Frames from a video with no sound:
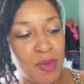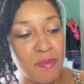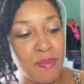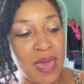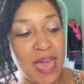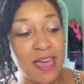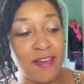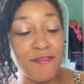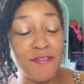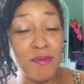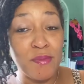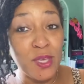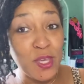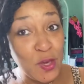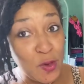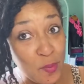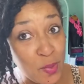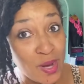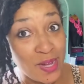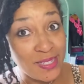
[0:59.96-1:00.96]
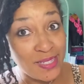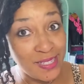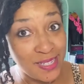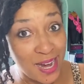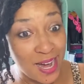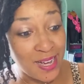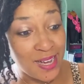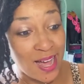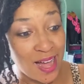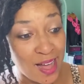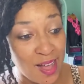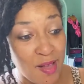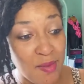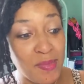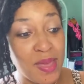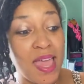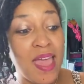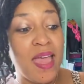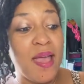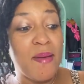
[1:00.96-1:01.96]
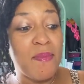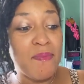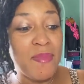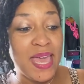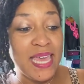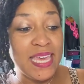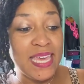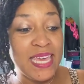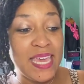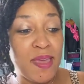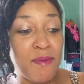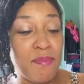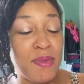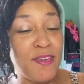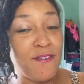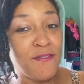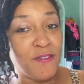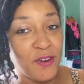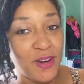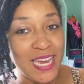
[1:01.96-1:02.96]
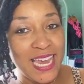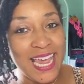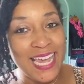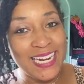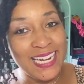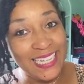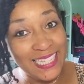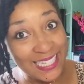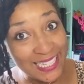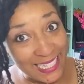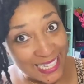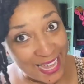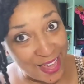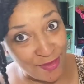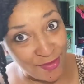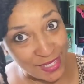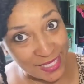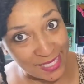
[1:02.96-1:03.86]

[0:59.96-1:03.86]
back from coupons.com, making it be free and 11